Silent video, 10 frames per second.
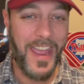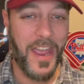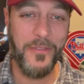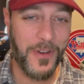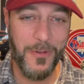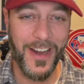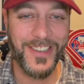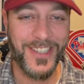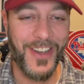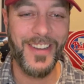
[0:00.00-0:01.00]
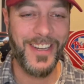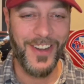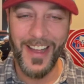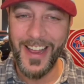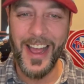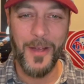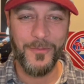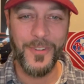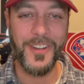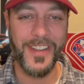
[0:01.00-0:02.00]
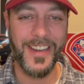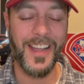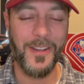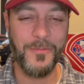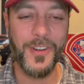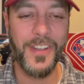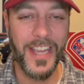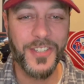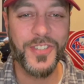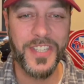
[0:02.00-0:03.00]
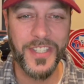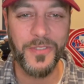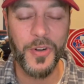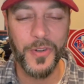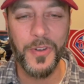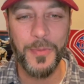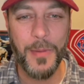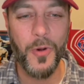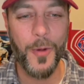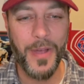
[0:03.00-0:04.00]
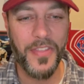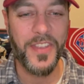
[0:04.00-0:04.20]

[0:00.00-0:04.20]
everywhere. So, you know, I'm really interested to learn a little bit more about